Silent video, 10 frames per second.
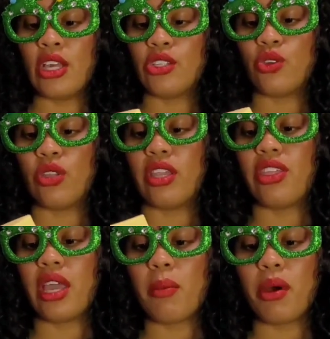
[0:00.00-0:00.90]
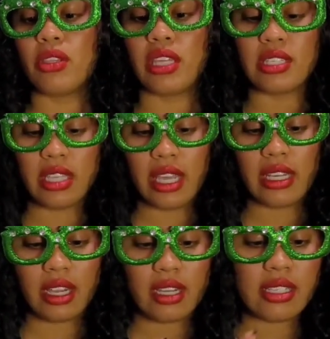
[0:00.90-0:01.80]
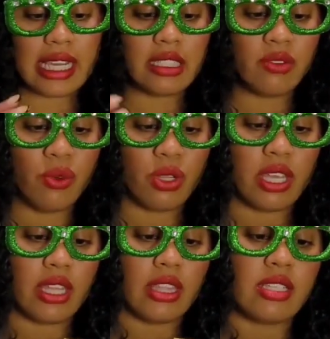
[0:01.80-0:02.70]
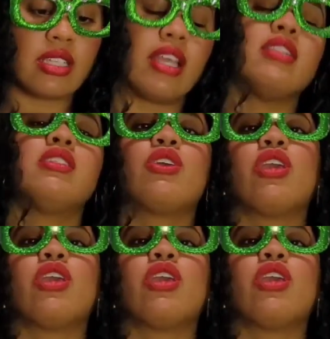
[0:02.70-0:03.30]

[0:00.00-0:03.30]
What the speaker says: So the thing about this, it does exfoliate the skin to